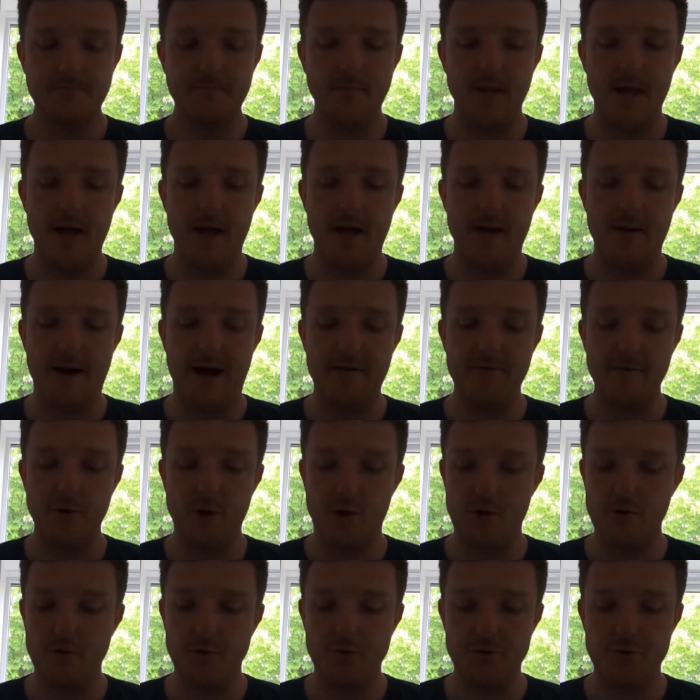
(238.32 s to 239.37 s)
I haven't
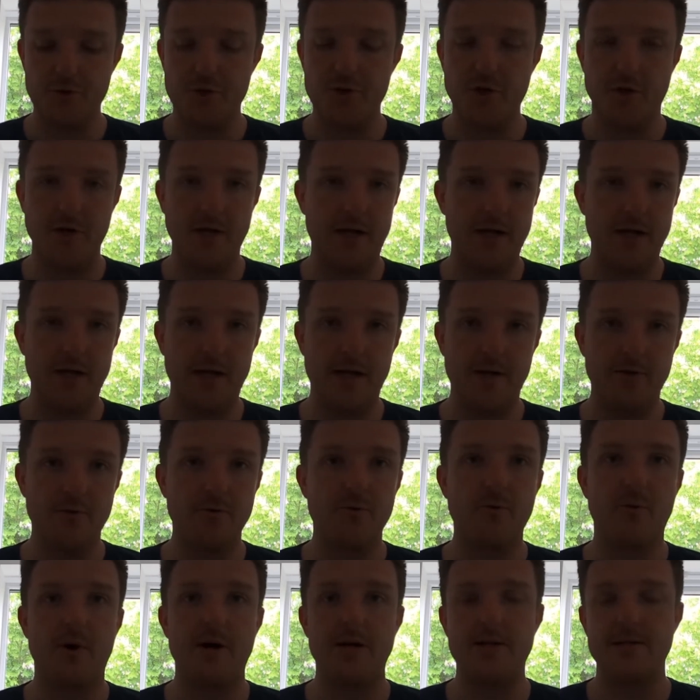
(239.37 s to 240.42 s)
got an ultrasonic cleaner,
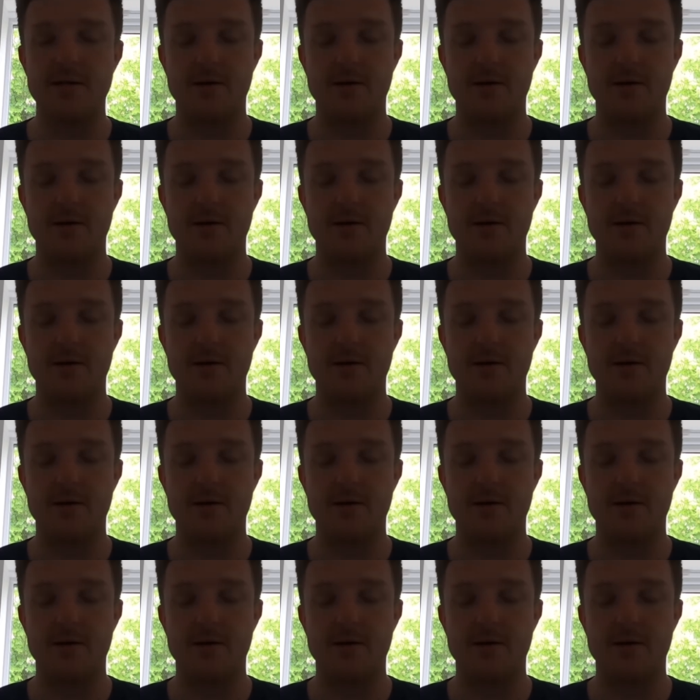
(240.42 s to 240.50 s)
otherwise